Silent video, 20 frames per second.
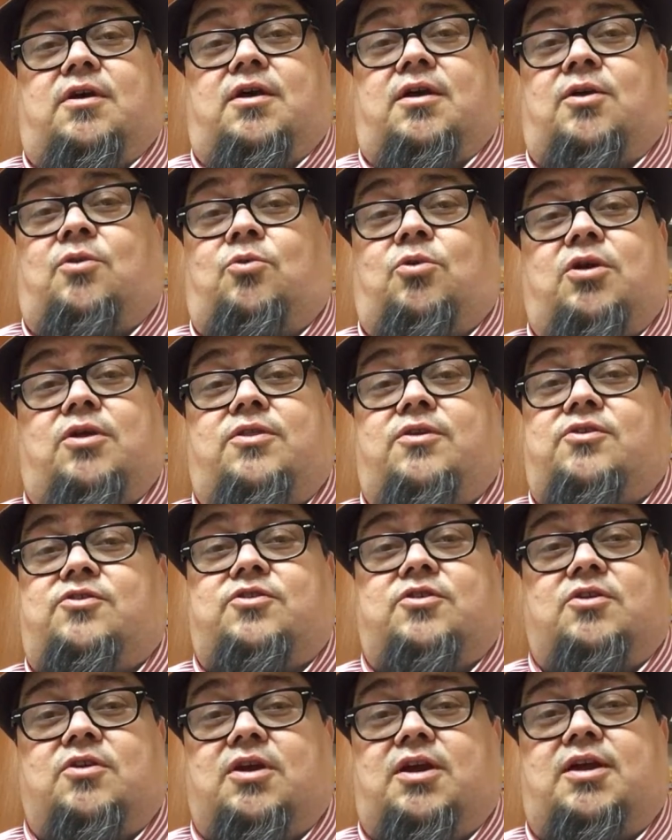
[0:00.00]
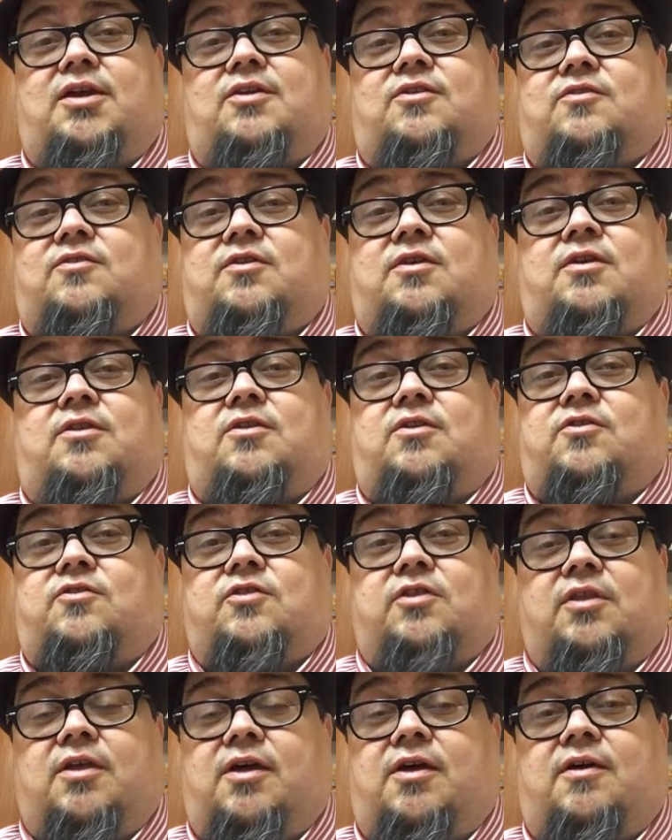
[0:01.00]
And where there's grace and
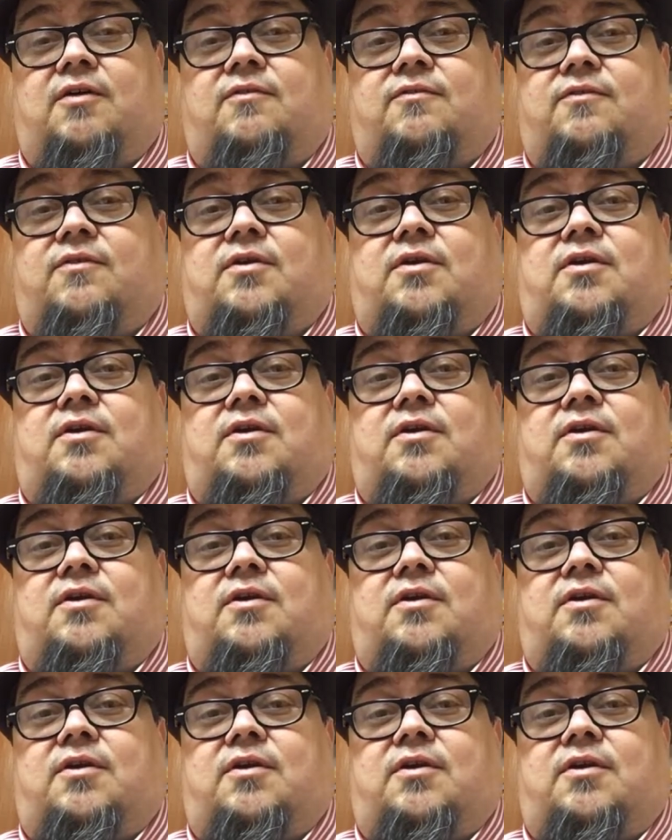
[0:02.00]
there's love,